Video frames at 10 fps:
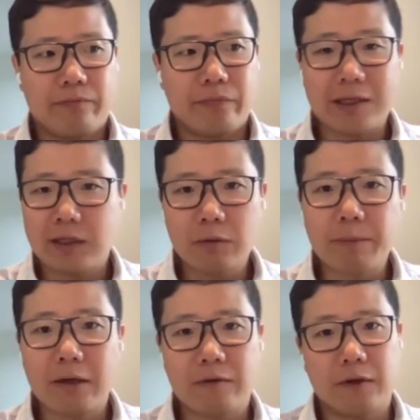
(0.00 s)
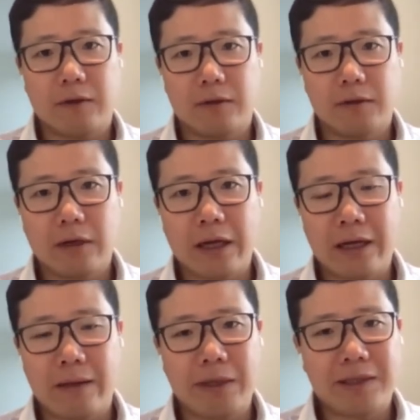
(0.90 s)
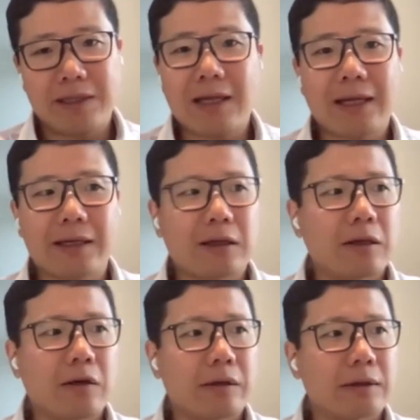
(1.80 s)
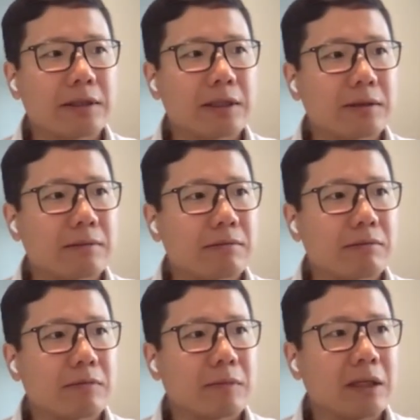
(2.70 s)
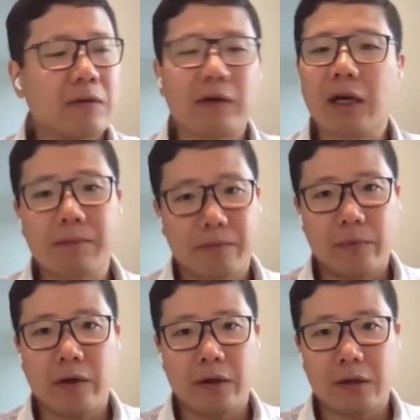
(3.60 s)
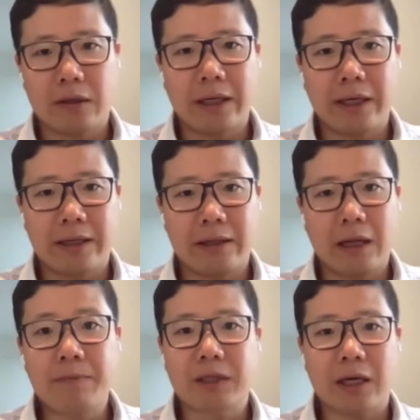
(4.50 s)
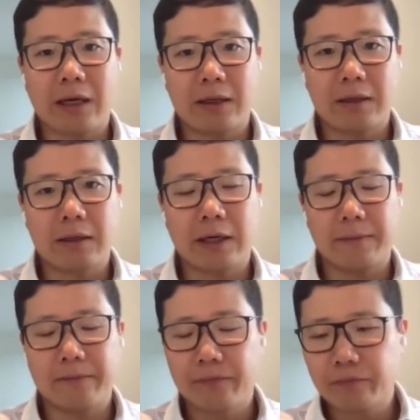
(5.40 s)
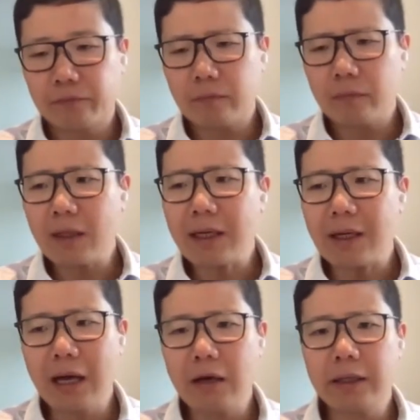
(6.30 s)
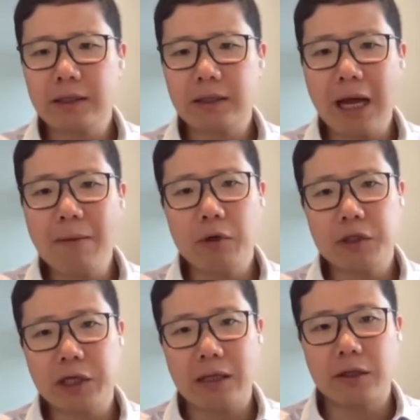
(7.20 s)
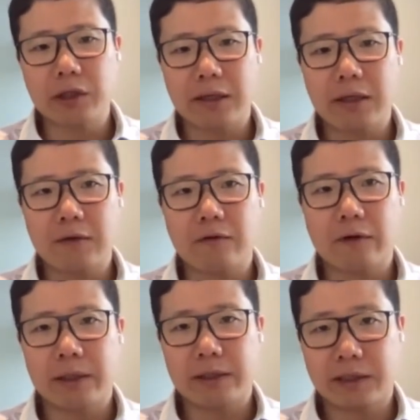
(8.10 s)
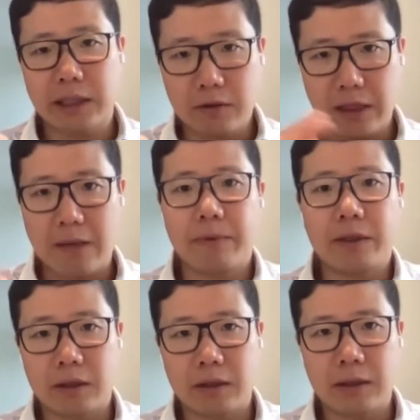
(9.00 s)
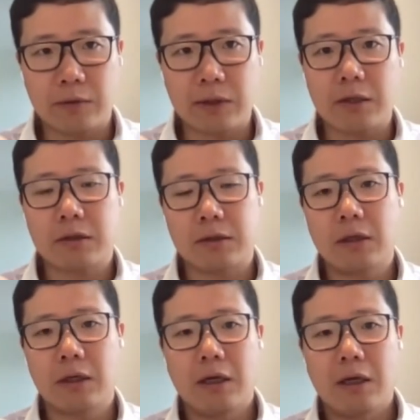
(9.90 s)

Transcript: They still benefit. It's not like they're just giving up their upside, right? Now, it's a lot more challenging, I think, from a single company liquidation